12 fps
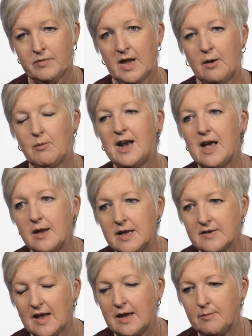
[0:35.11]
And when I
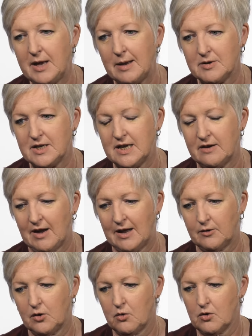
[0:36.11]
say be able to see
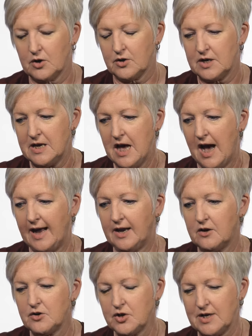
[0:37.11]
around corners, I
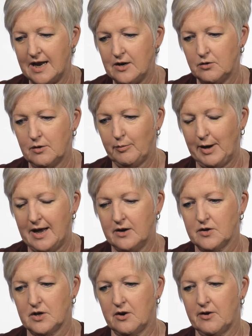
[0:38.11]
can understand who the
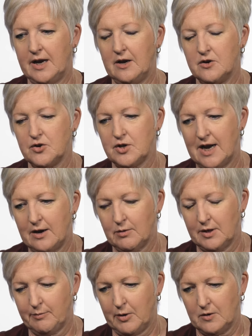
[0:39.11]
players are, I can understand
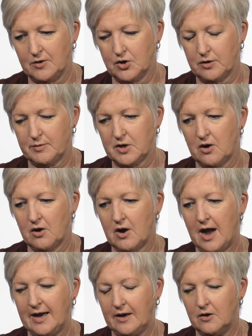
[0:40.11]
what the partnerships are,
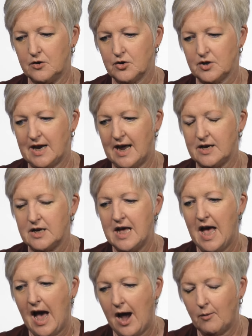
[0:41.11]
I can understand
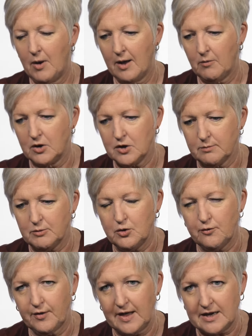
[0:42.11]
how I want to
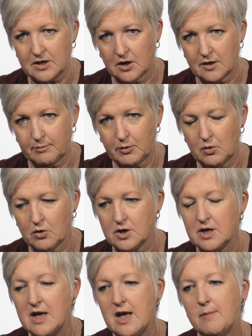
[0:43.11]
move things on the board.
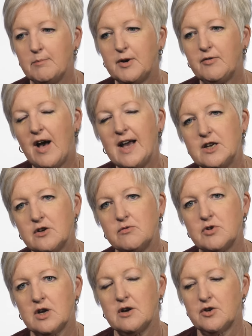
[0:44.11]
But if I
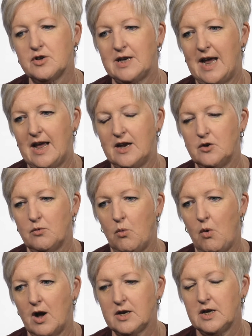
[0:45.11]
don't understand
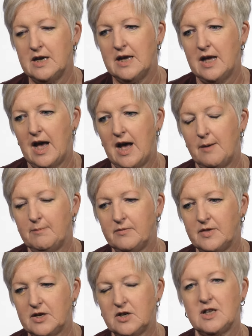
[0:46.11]
what
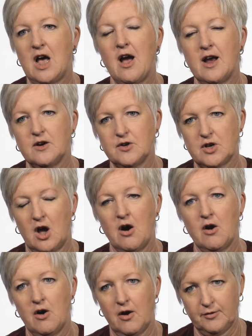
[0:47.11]
the desires
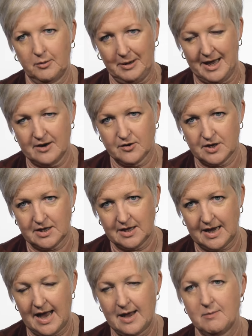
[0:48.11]
are of the players in the
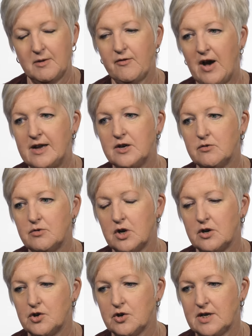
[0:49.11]
game, if I don't
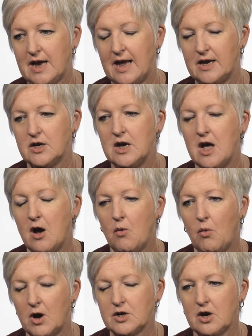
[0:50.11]
understand
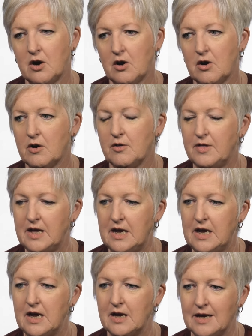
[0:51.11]
what are
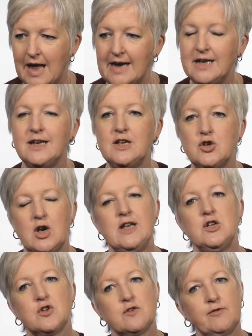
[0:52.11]
the likely
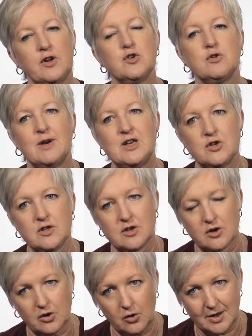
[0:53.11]
changes and fluctuations
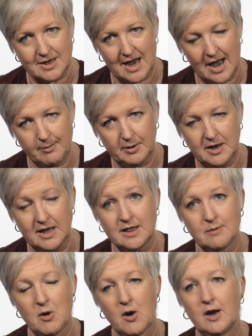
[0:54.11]
that are going to happen in
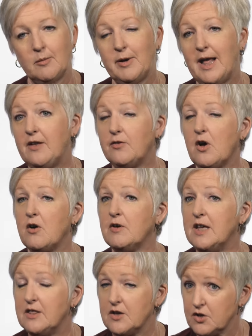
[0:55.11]
the marketplace or
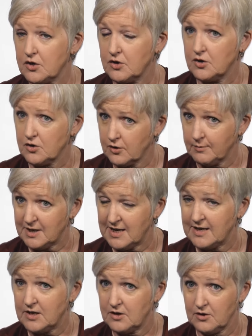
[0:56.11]
in the
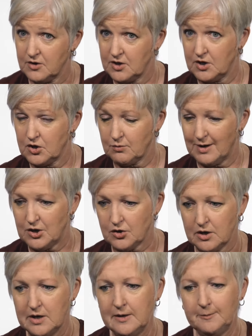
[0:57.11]
circumstances or the
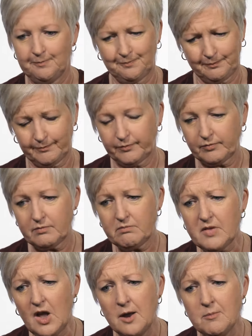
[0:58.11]
situation,
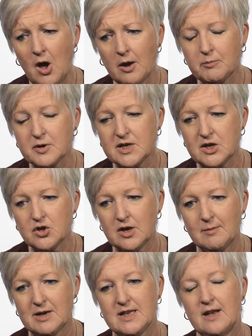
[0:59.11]
I'm not
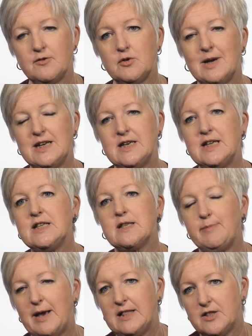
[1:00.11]
positioning myself to
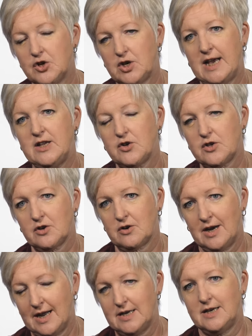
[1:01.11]
anticipate the changes that
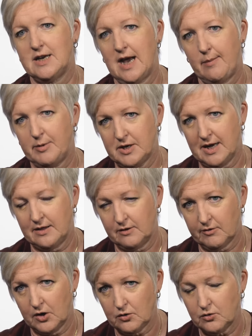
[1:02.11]
are likely to happen down the
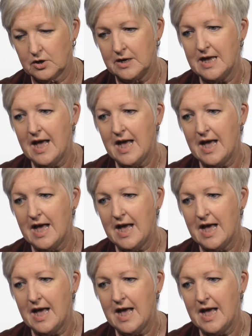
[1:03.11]
road.